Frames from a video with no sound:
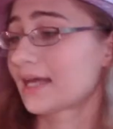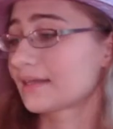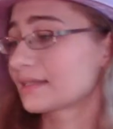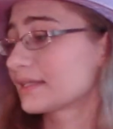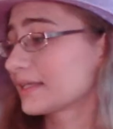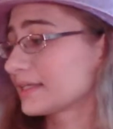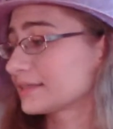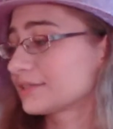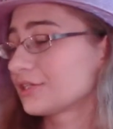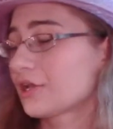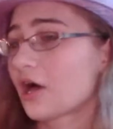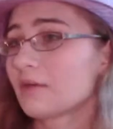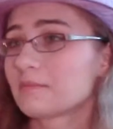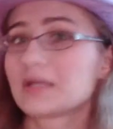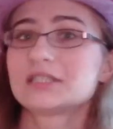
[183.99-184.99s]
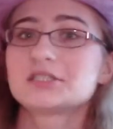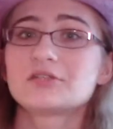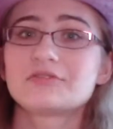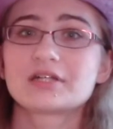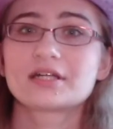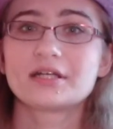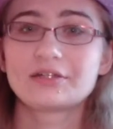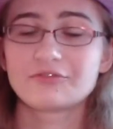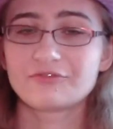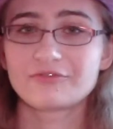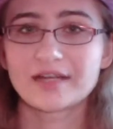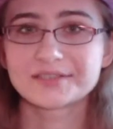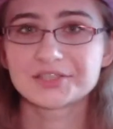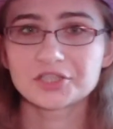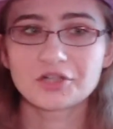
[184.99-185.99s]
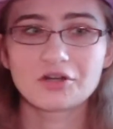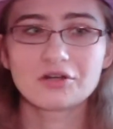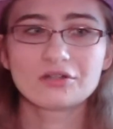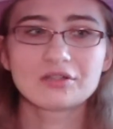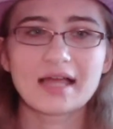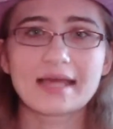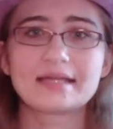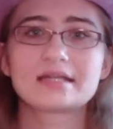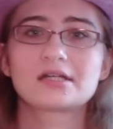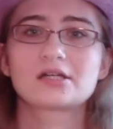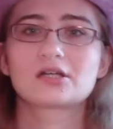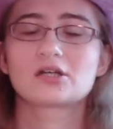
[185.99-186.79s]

I think it's not much of a conventional, like,